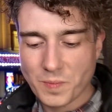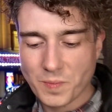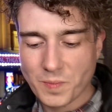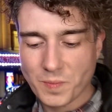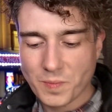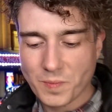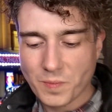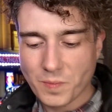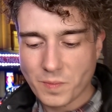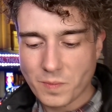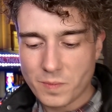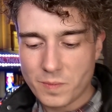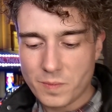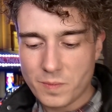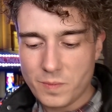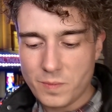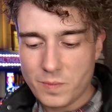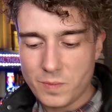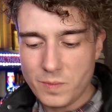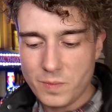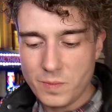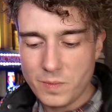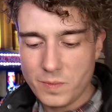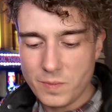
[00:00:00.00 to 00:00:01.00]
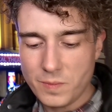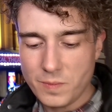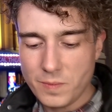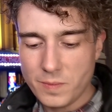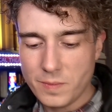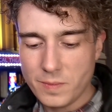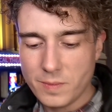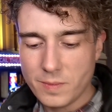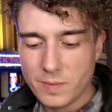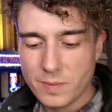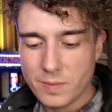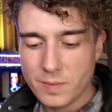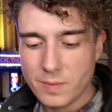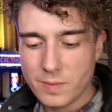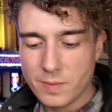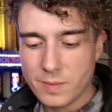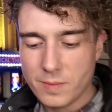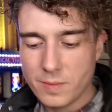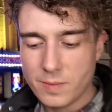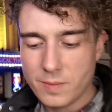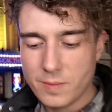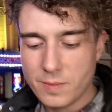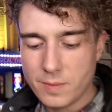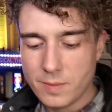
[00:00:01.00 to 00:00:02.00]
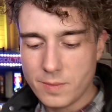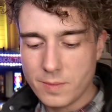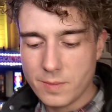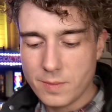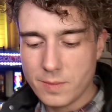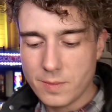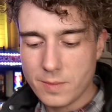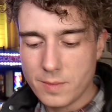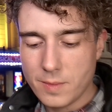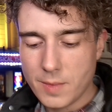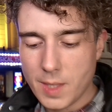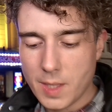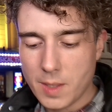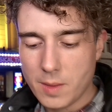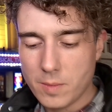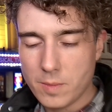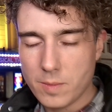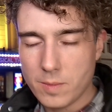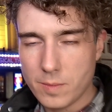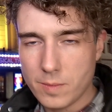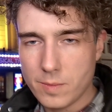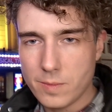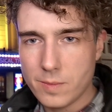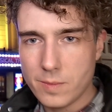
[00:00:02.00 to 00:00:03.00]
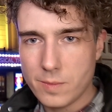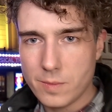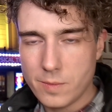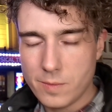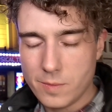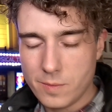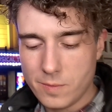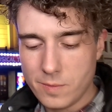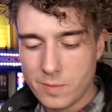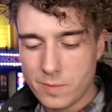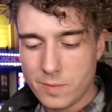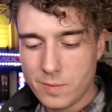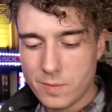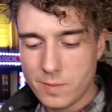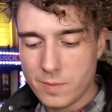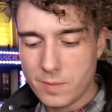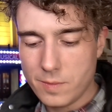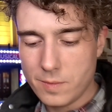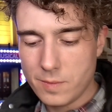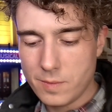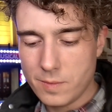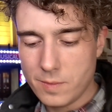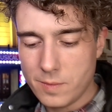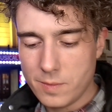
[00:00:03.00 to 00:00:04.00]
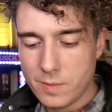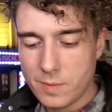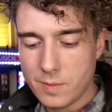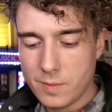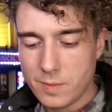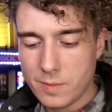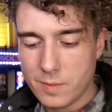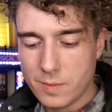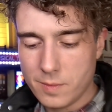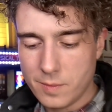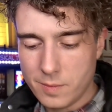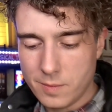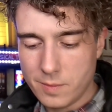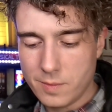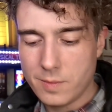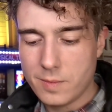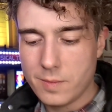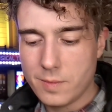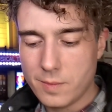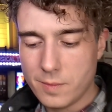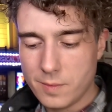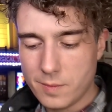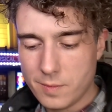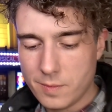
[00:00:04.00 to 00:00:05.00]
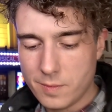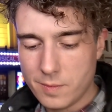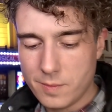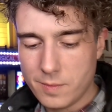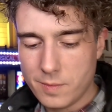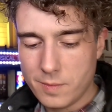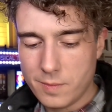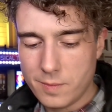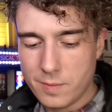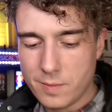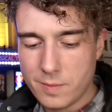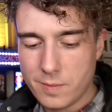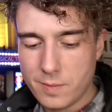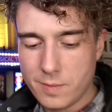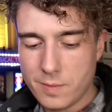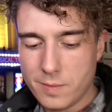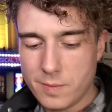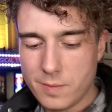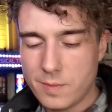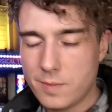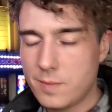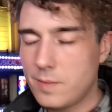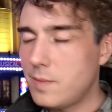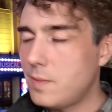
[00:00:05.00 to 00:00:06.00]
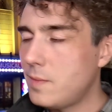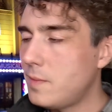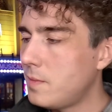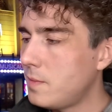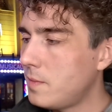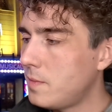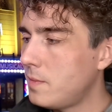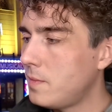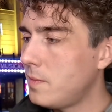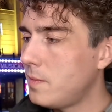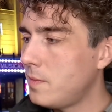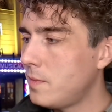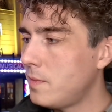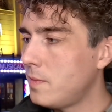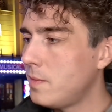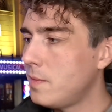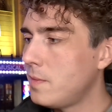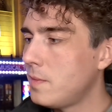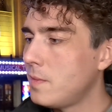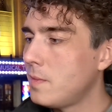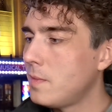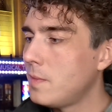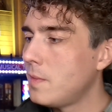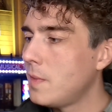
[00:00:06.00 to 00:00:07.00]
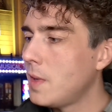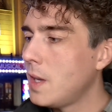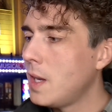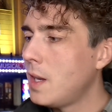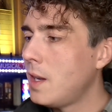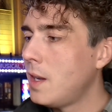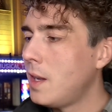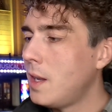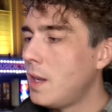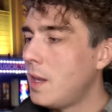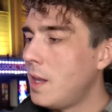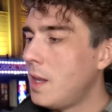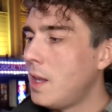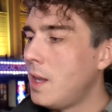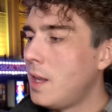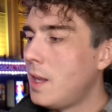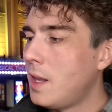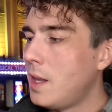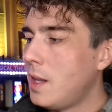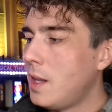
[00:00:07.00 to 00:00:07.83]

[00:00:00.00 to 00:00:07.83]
This person isn't speaking.